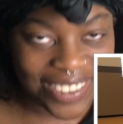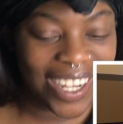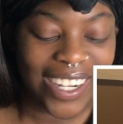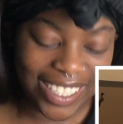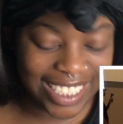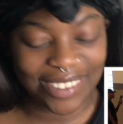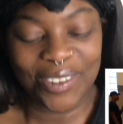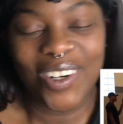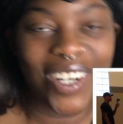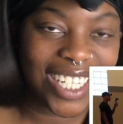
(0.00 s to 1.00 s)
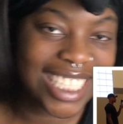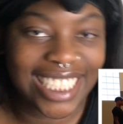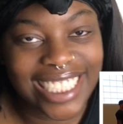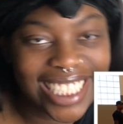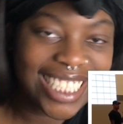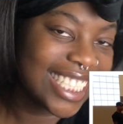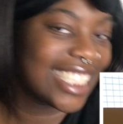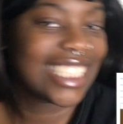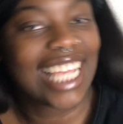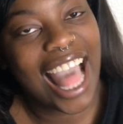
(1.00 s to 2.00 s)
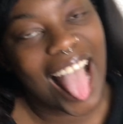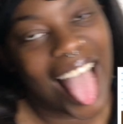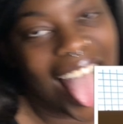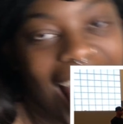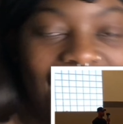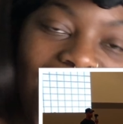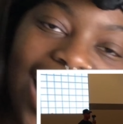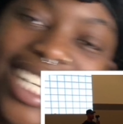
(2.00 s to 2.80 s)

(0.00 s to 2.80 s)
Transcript: you know, and Warriors. Uh-huh.